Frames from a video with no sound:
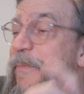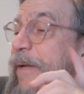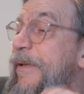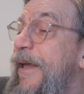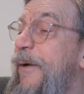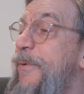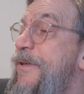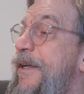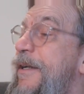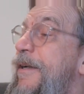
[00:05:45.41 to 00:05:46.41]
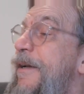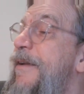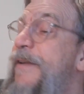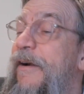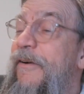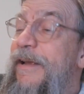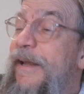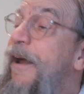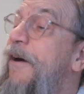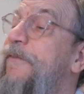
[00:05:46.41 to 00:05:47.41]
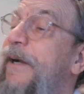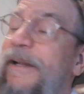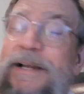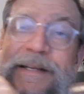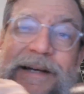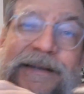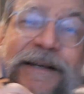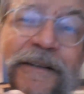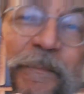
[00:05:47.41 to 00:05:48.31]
maybe that was daring enough. And I like the other